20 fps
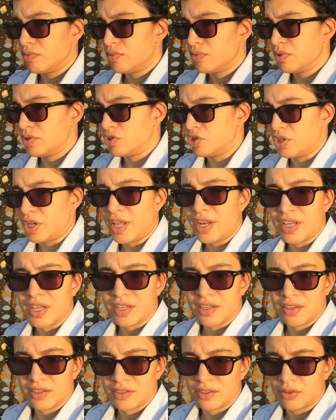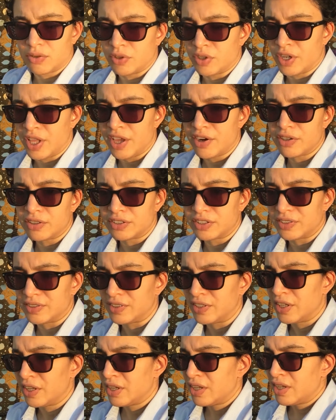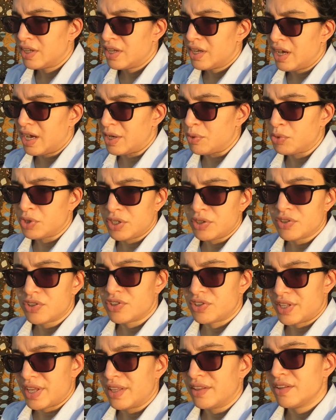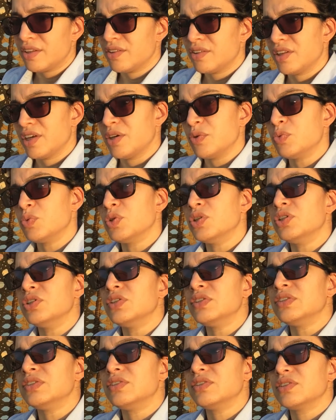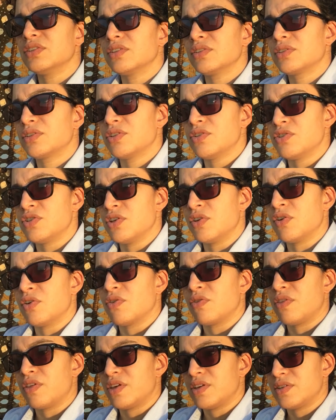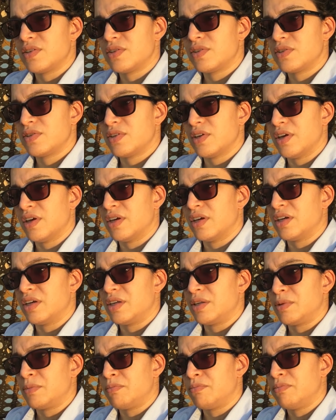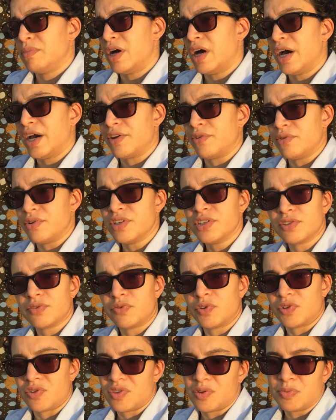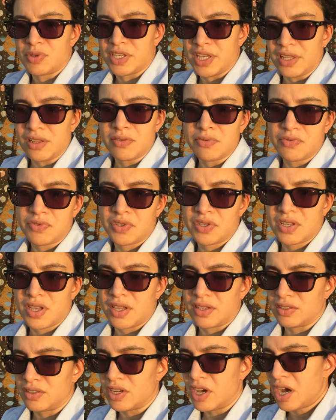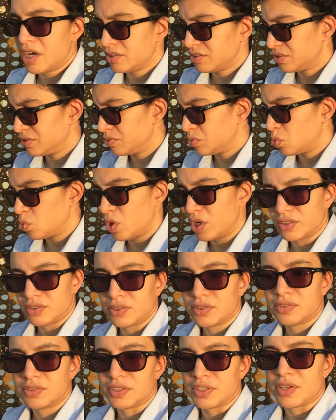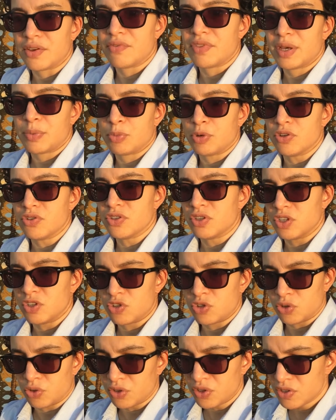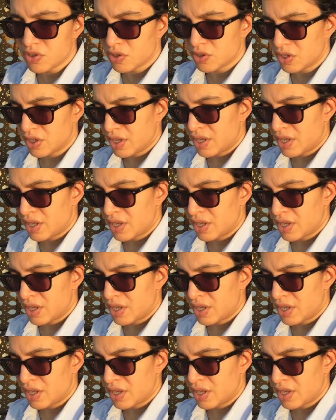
genetic or inherited, I would understand that they would consider this a high risk for themselves and not want to give that person insurance.